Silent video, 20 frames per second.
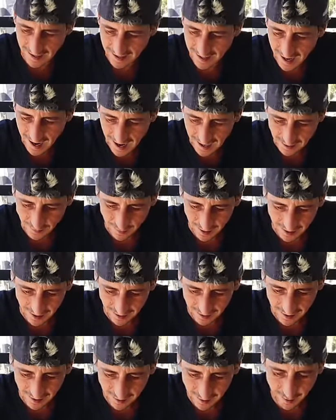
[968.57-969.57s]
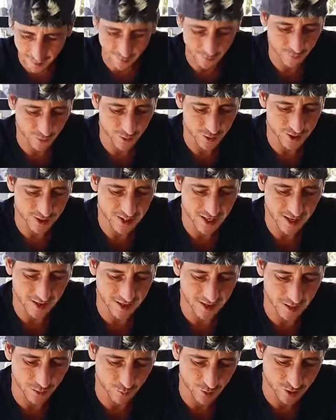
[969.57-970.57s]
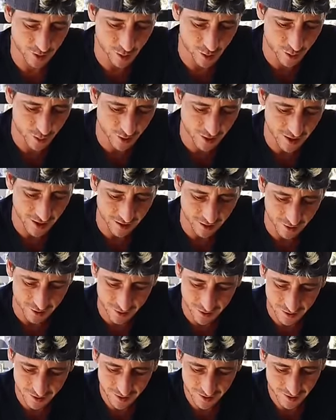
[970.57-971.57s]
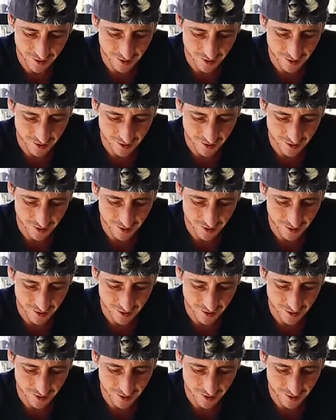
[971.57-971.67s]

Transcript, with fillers: ay, ay, man. I thought for a second it was $100.